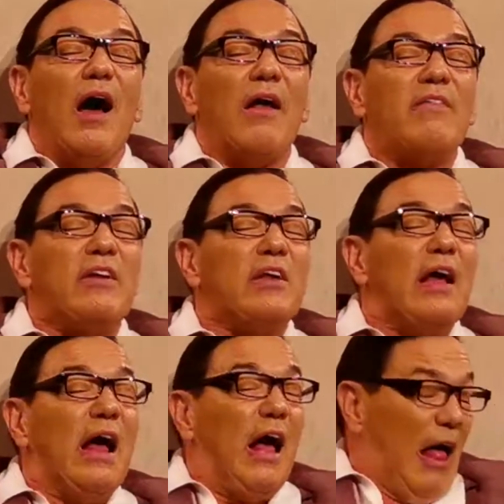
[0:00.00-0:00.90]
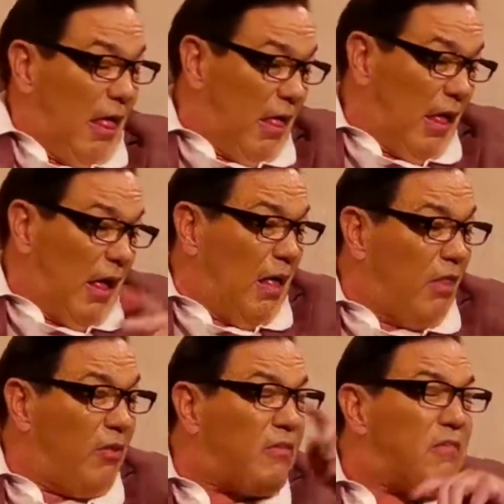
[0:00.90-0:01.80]
I said,
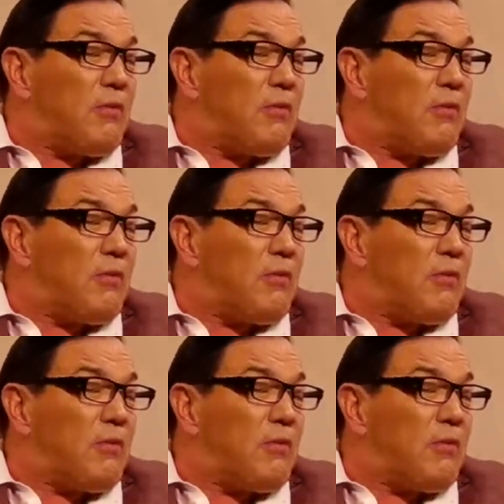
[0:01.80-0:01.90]
this is